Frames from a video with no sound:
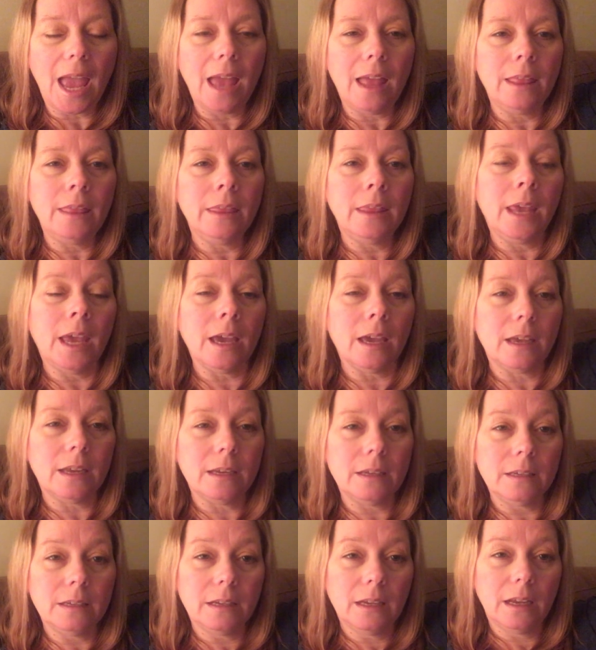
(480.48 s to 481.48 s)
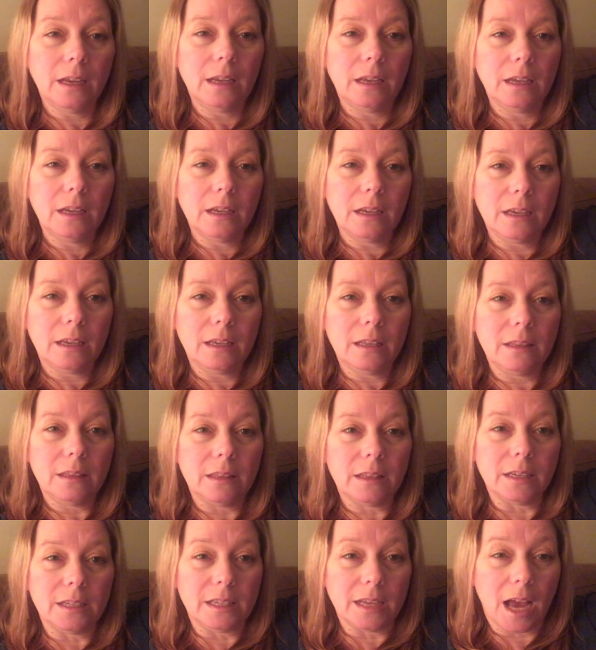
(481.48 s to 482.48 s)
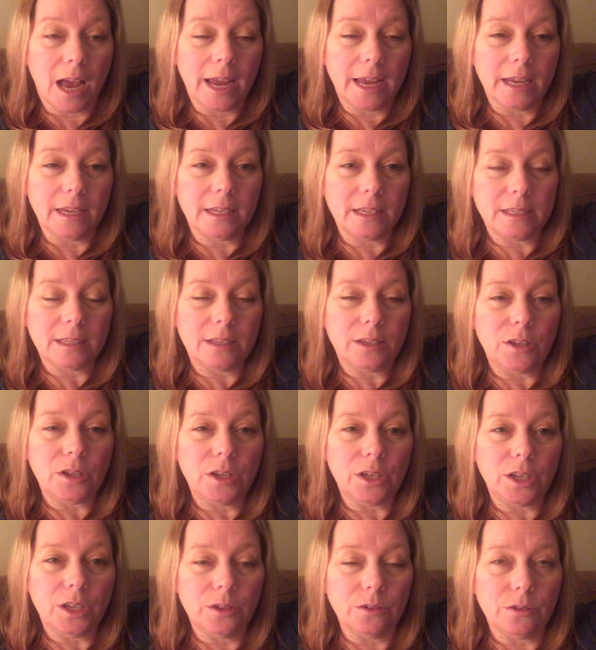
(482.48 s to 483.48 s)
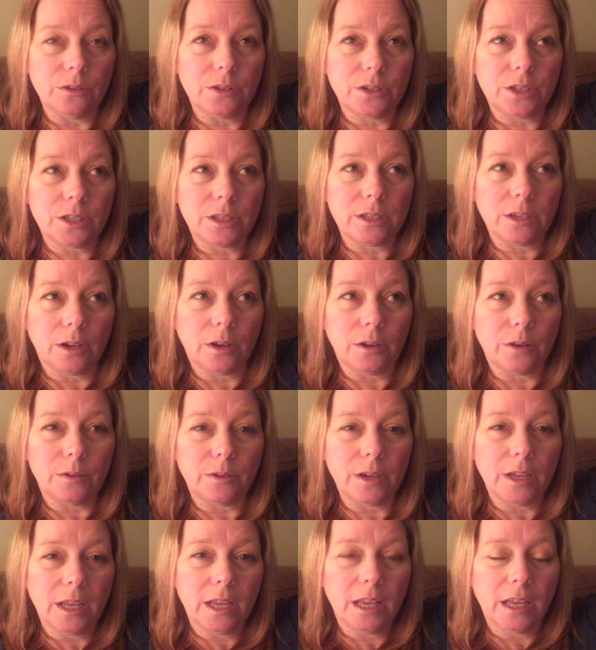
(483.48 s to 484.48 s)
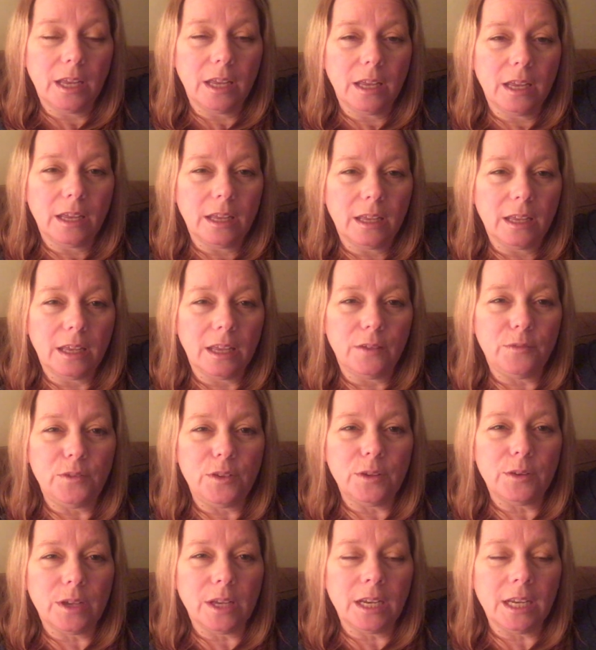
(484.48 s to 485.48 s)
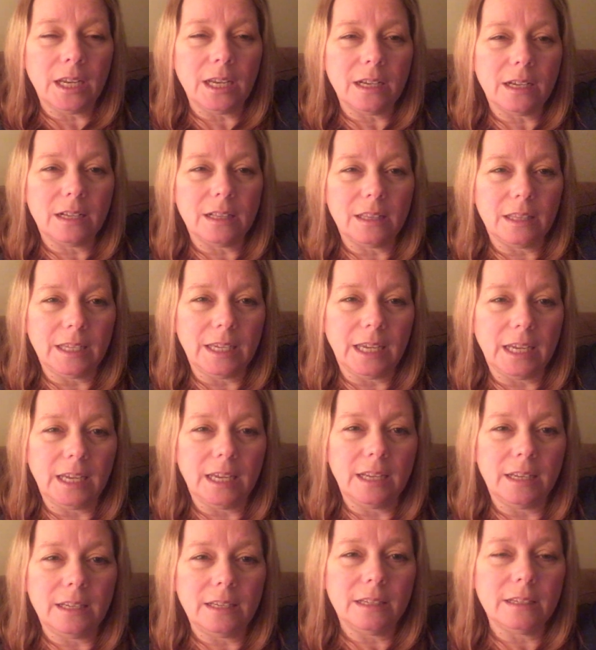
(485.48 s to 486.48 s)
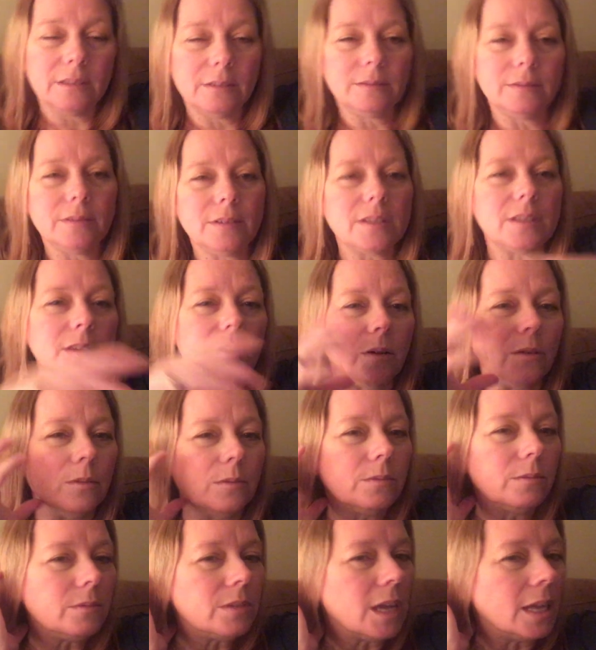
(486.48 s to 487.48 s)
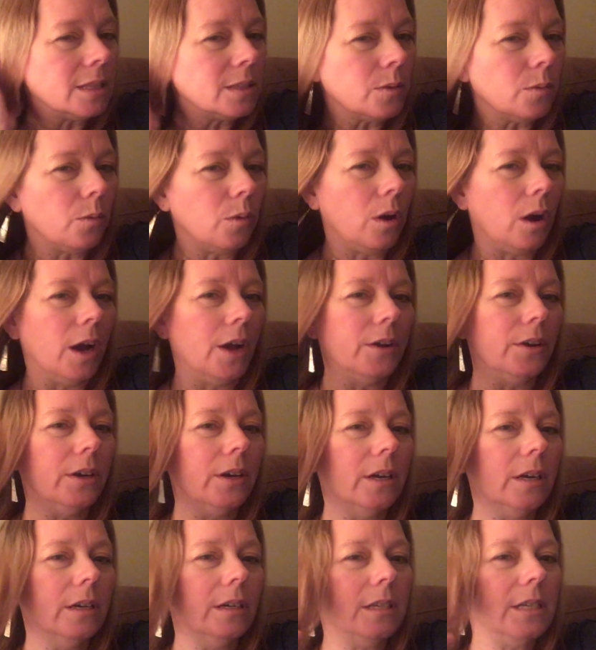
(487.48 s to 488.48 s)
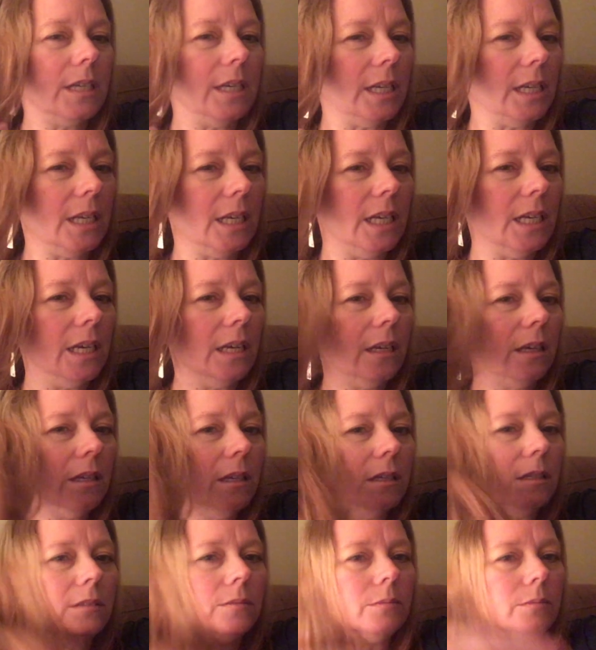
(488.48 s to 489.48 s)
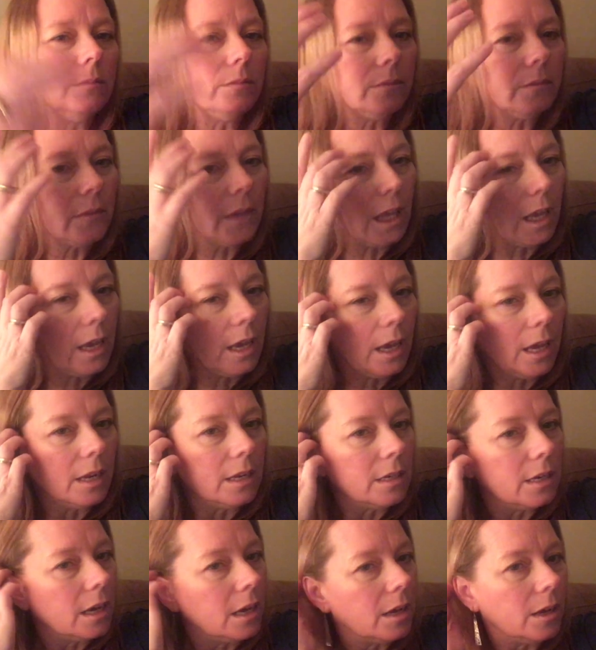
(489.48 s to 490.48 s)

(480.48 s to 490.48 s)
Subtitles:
then the diet is huge. So if you can eat clean, so tons of water, tea, and